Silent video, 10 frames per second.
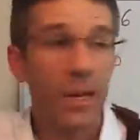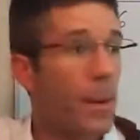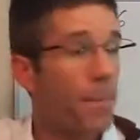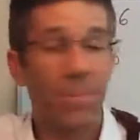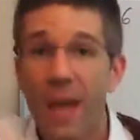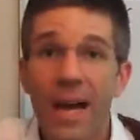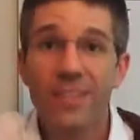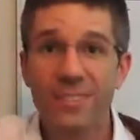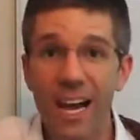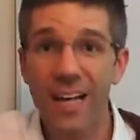
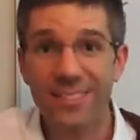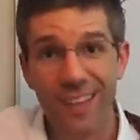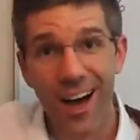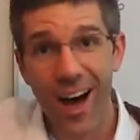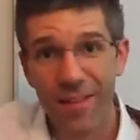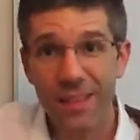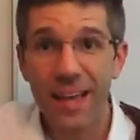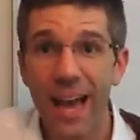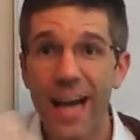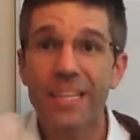You start solving
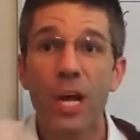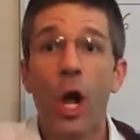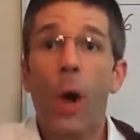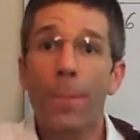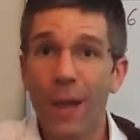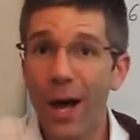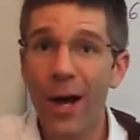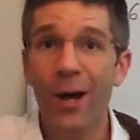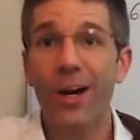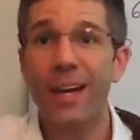that,
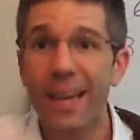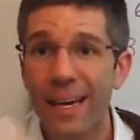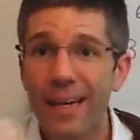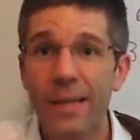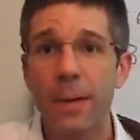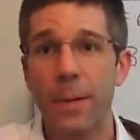plug in